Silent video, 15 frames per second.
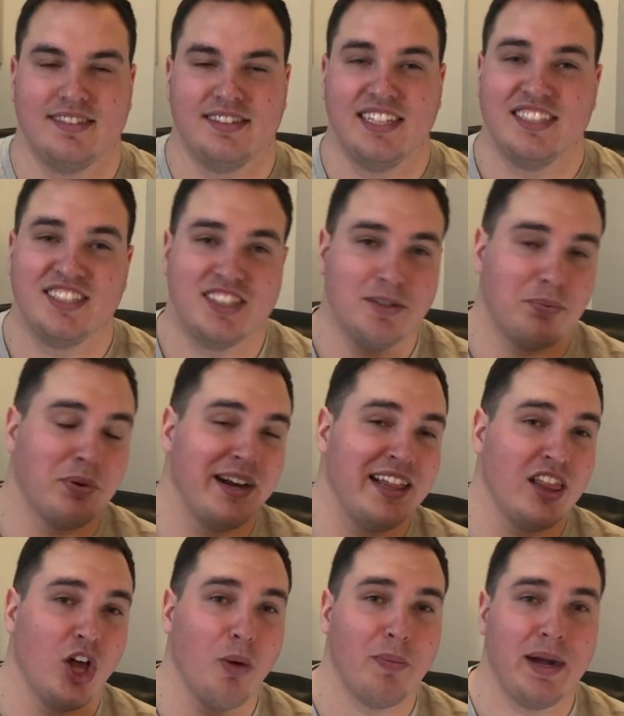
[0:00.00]
This is a pretty
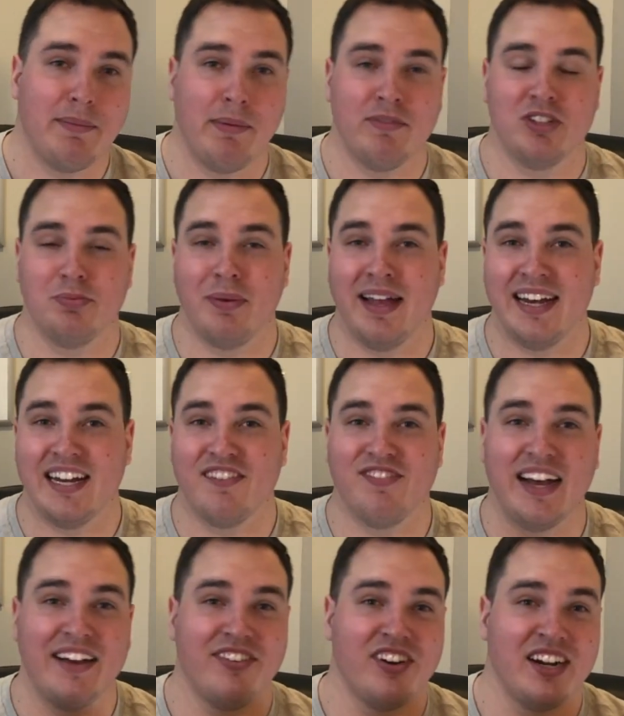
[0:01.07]
low minimum spend at
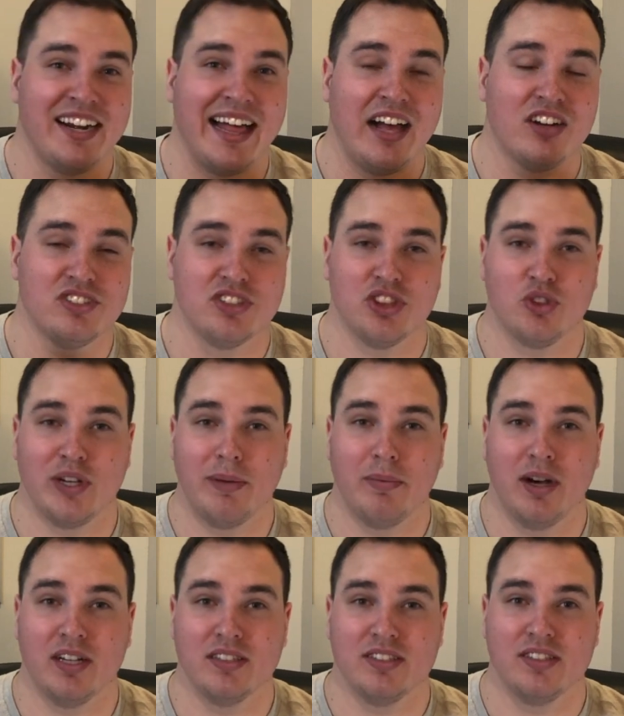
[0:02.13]
$500 in 3
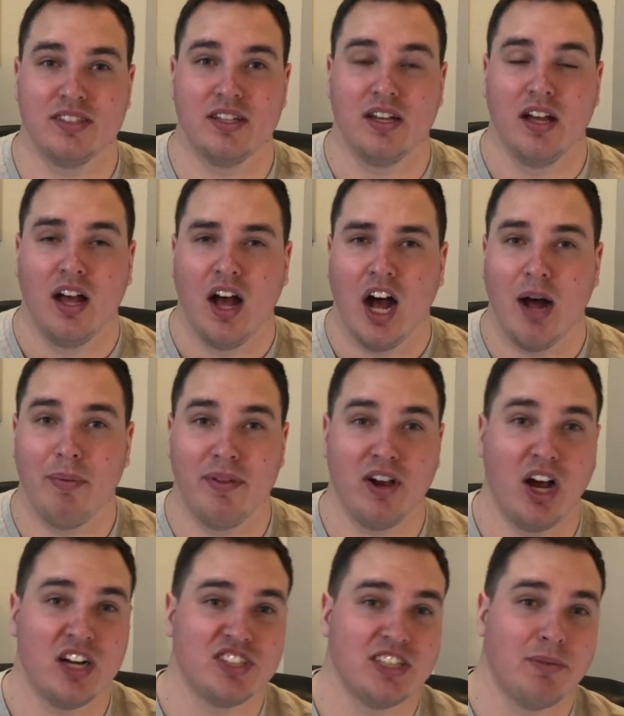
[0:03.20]
months. There
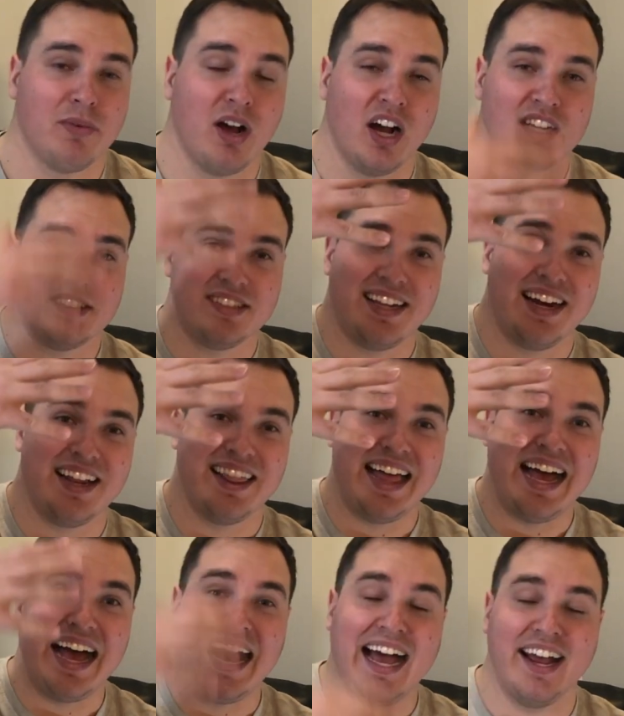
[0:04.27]
are some cards that are a
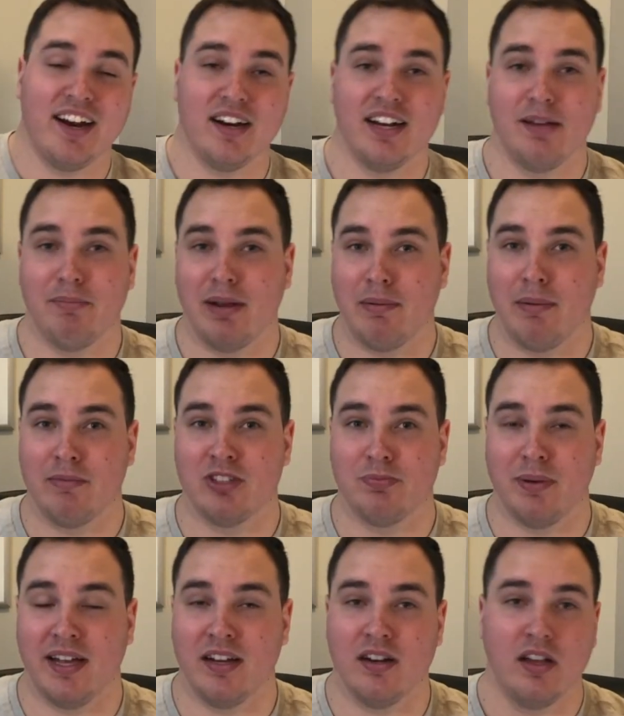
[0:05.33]
lot higher in minimum
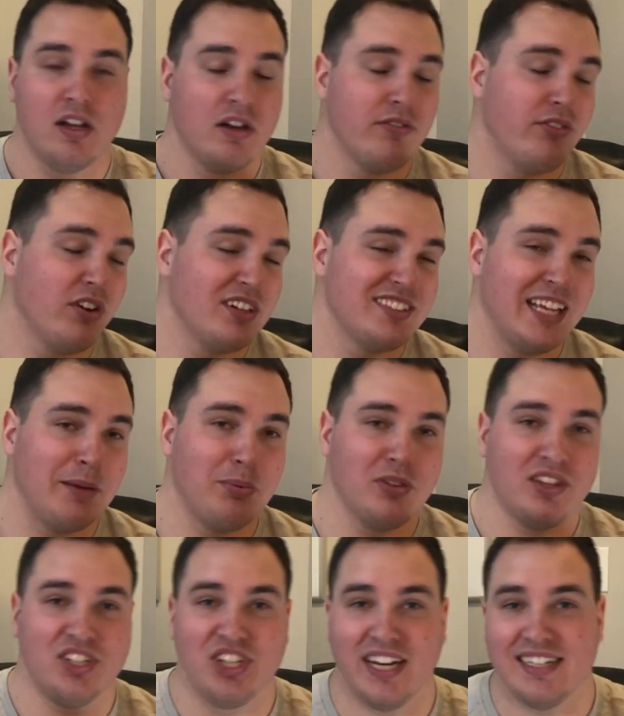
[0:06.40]
spend. For example,
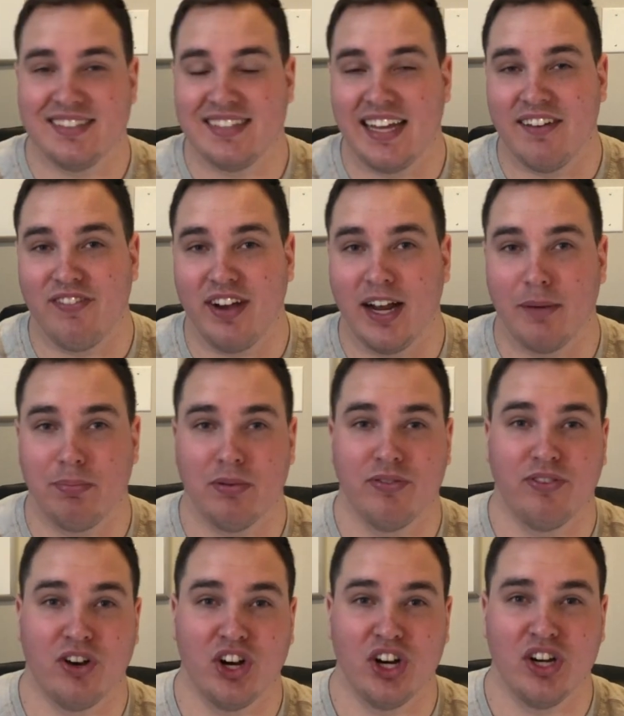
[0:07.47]
the Chase Sapphire
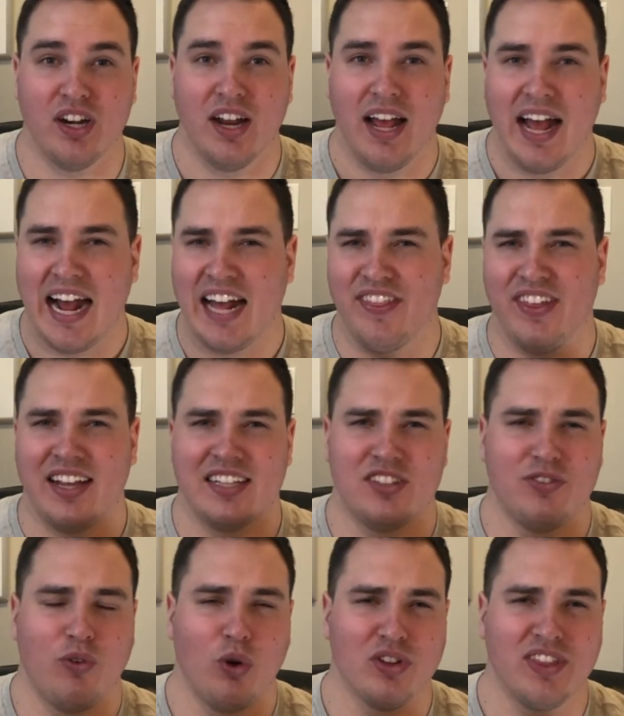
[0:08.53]
Preferred, I think it's
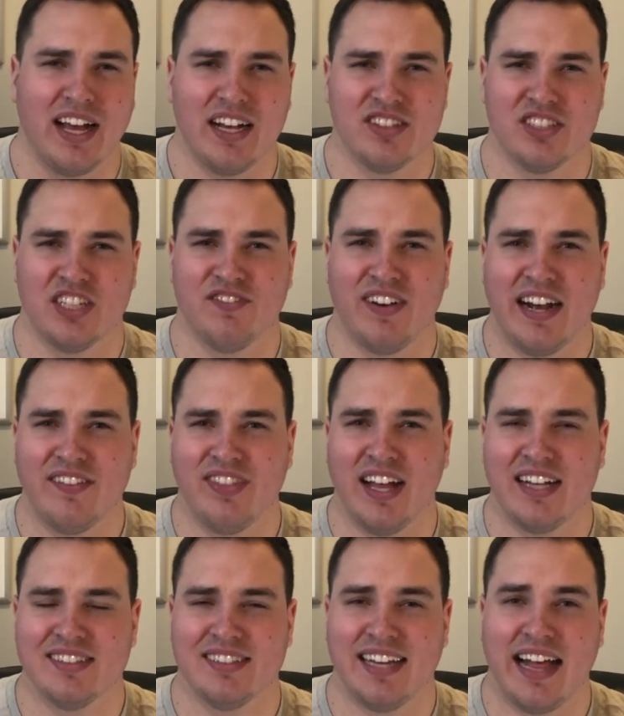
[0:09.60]
$4,000 or
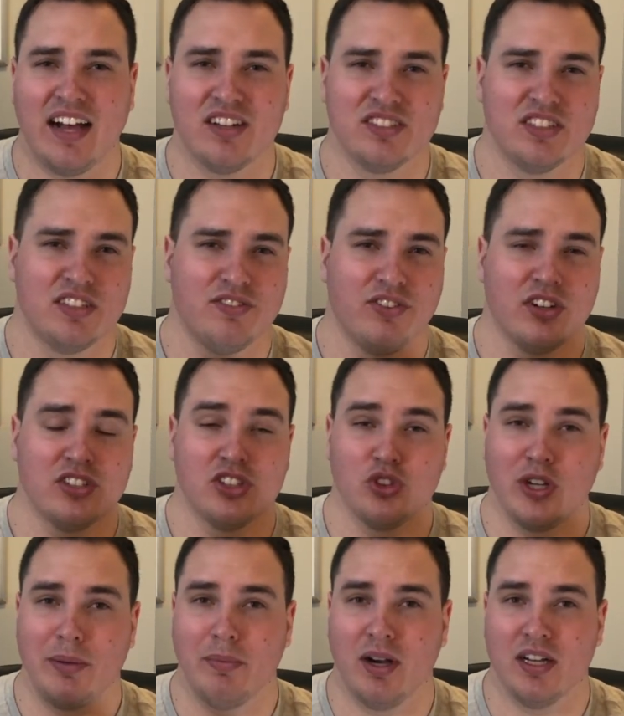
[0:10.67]
$5,000 in the first
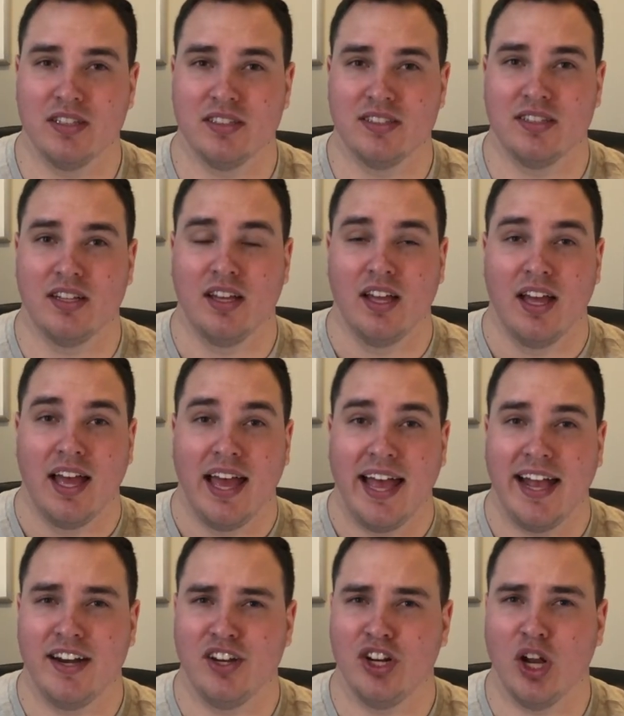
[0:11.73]
3 months.
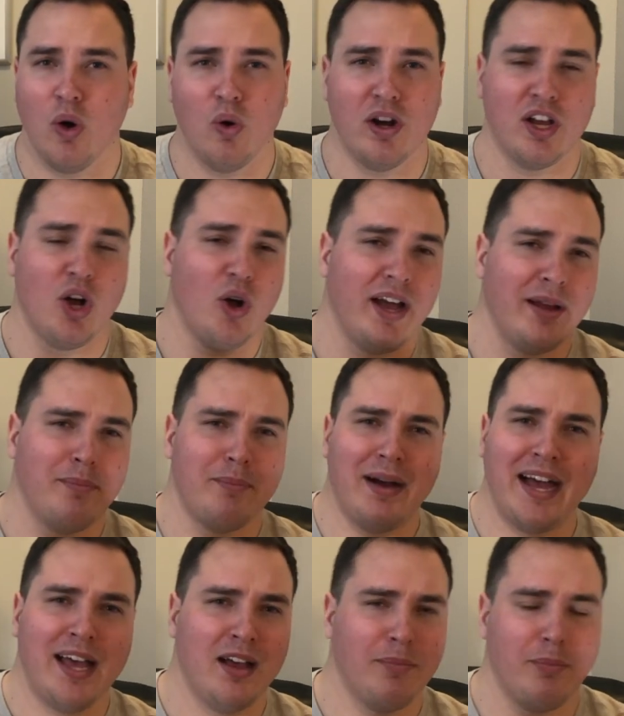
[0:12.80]
And you don't want to go ahead and
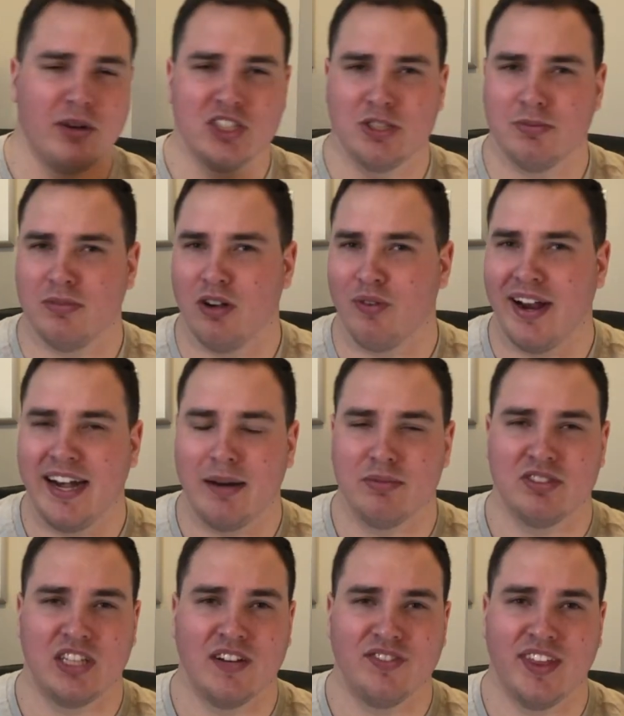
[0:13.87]
buy a bunch of random
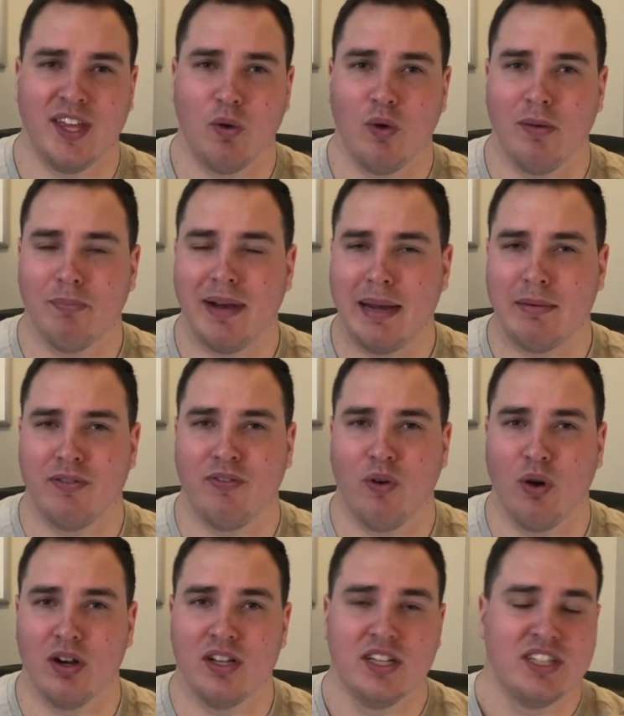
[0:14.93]
stuff that you wouldn't buy
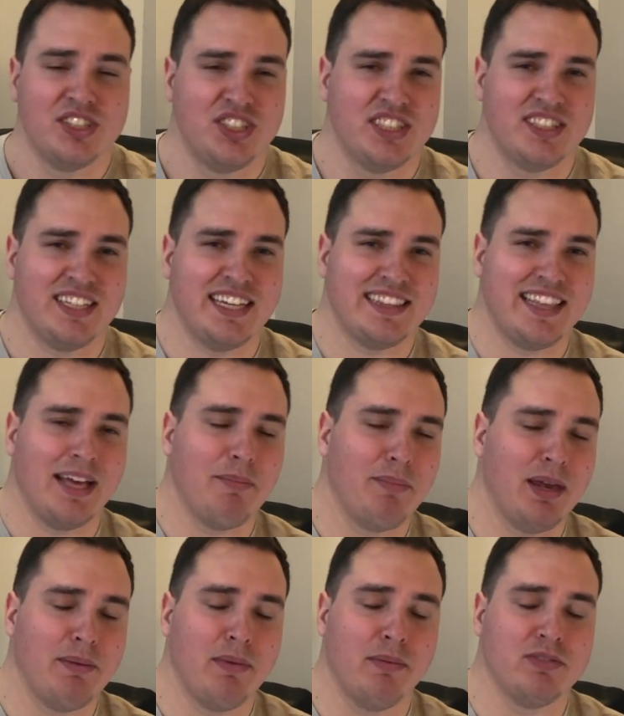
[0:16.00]
before just to hit that
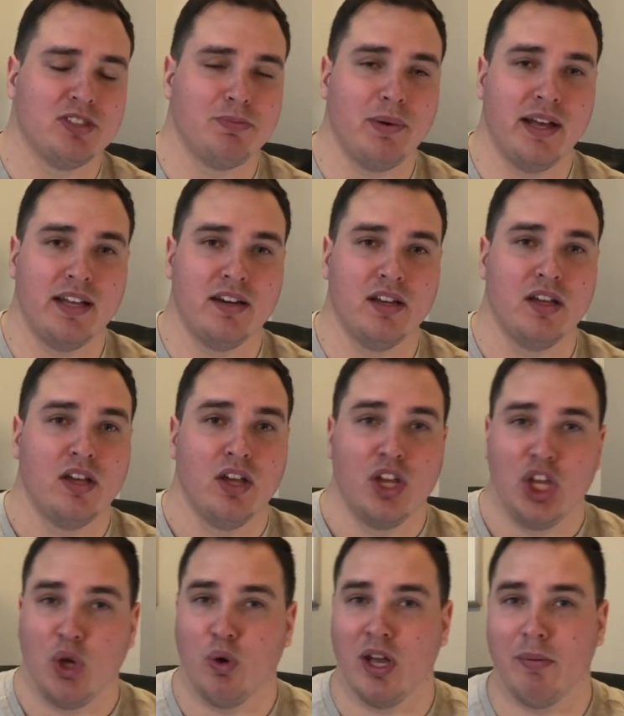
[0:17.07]
minimum spend.
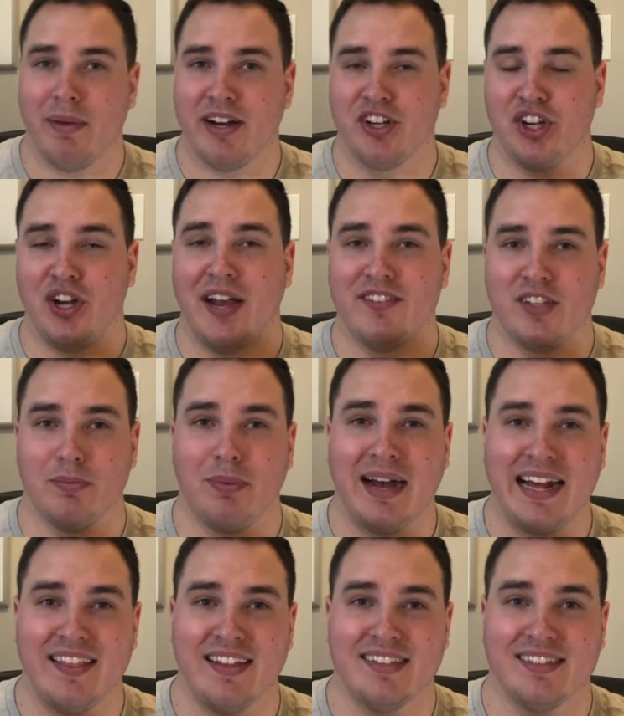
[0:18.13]
You want to make sure you have to
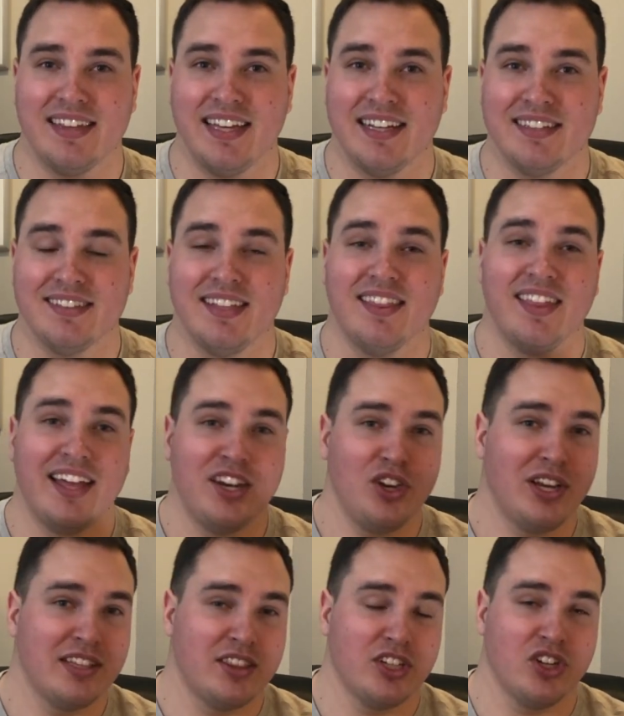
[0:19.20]
buy these things, then you
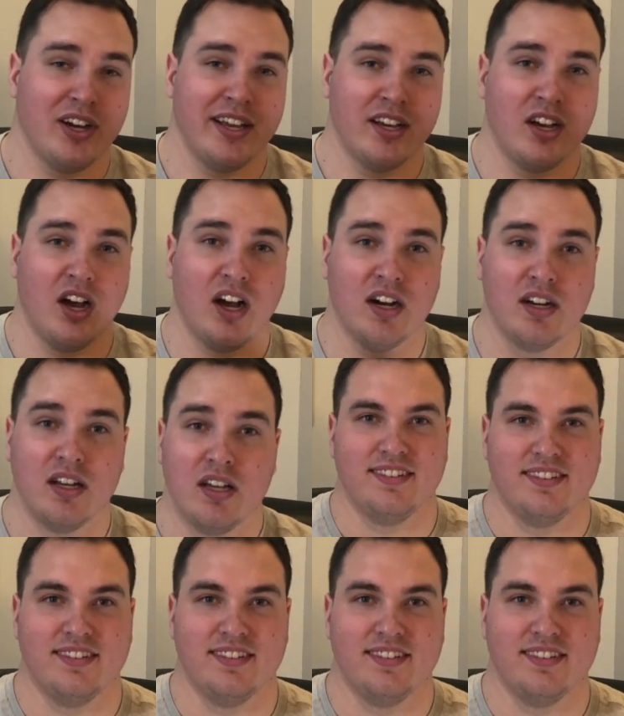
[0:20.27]
get the credit card.